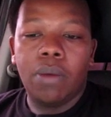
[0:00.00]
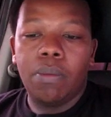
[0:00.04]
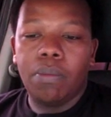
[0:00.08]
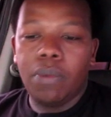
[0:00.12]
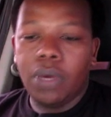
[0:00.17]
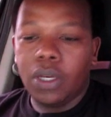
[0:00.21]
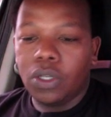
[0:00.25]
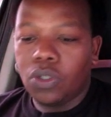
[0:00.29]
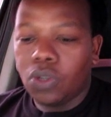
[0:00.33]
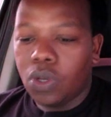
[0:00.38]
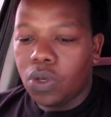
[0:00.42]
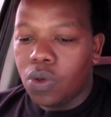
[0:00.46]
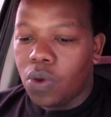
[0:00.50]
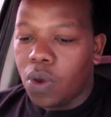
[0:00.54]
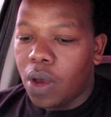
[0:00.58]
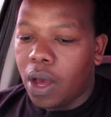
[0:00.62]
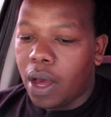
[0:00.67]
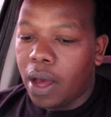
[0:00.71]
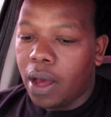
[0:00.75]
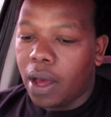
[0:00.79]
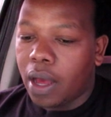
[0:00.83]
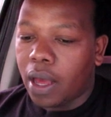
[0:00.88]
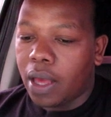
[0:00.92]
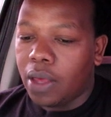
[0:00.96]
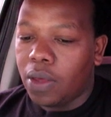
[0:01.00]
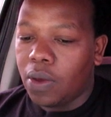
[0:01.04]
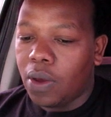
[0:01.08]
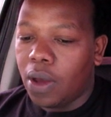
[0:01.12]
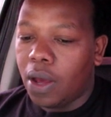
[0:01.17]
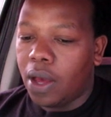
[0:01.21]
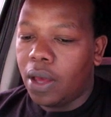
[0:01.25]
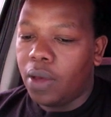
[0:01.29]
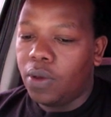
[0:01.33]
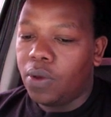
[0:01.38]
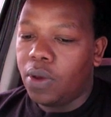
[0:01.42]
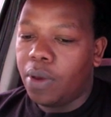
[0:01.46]
Make sure your
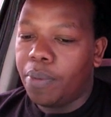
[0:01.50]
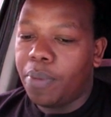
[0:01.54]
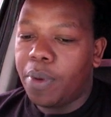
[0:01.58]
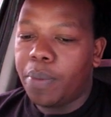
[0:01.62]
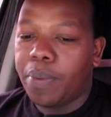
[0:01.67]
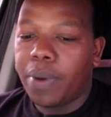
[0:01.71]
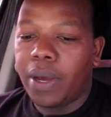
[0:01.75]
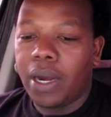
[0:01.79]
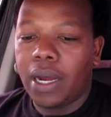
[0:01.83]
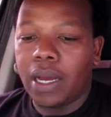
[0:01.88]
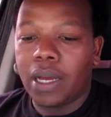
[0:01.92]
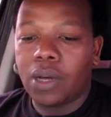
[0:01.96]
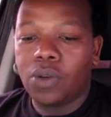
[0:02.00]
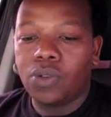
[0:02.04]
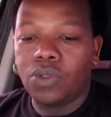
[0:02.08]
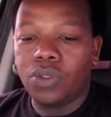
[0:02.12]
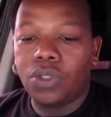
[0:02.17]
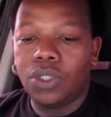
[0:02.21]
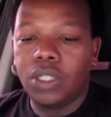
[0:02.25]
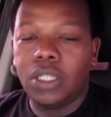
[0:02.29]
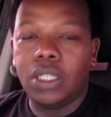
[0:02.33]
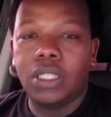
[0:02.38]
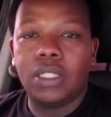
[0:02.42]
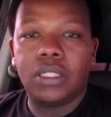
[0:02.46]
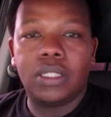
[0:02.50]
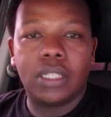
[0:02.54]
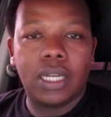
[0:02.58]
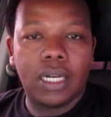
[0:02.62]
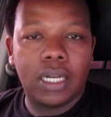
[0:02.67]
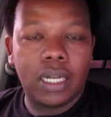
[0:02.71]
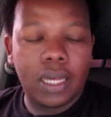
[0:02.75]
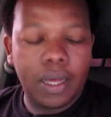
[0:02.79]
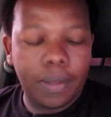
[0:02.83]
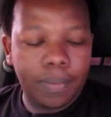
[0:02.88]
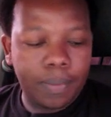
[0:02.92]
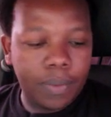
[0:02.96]
PayPal account is
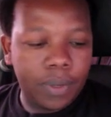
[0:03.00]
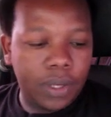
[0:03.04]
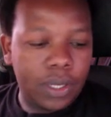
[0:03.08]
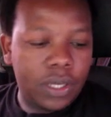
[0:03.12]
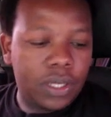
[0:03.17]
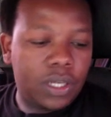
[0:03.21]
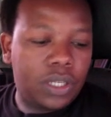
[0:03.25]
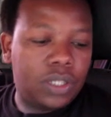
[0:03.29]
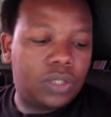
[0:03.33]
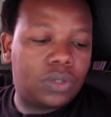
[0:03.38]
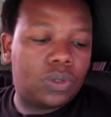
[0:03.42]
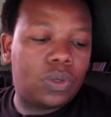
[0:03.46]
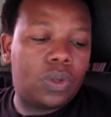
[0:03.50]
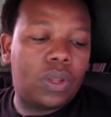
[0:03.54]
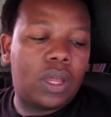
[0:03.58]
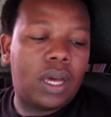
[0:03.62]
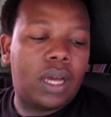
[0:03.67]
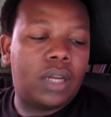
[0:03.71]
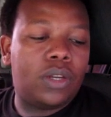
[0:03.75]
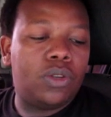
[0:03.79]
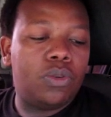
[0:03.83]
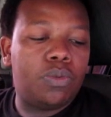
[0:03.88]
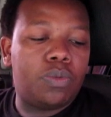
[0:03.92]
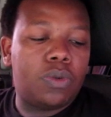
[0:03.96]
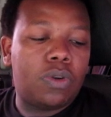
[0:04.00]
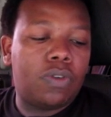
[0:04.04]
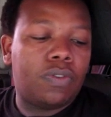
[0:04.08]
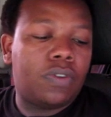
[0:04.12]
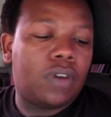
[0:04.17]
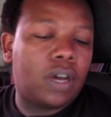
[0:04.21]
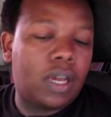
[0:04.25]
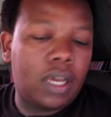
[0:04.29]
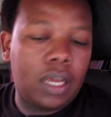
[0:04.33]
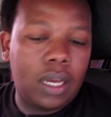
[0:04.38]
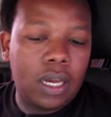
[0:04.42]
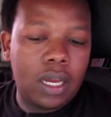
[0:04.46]
set up so that you
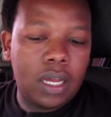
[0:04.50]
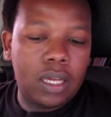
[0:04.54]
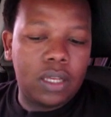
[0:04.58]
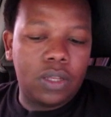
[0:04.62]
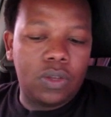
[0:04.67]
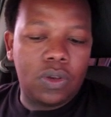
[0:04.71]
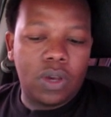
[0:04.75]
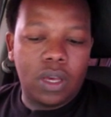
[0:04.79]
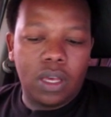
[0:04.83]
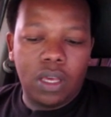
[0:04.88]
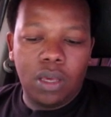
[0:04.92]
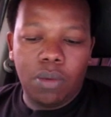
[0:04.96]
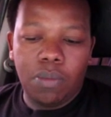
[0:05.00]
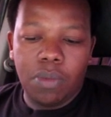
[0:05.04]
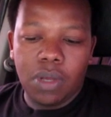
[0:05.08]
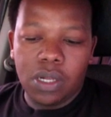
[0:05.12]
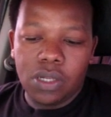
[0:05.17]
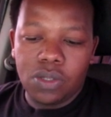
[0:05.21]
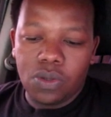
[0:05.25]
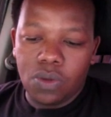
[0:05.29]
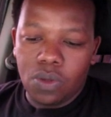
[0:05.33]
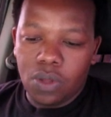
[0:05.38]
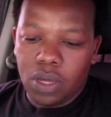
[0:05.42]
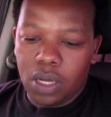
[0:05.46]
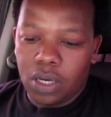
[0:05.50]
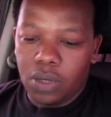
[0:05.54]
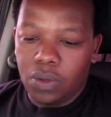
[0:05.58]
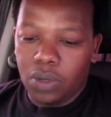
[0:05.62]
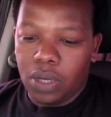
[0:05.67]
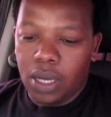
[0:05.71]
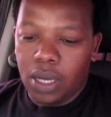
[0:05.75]
provide your email so that you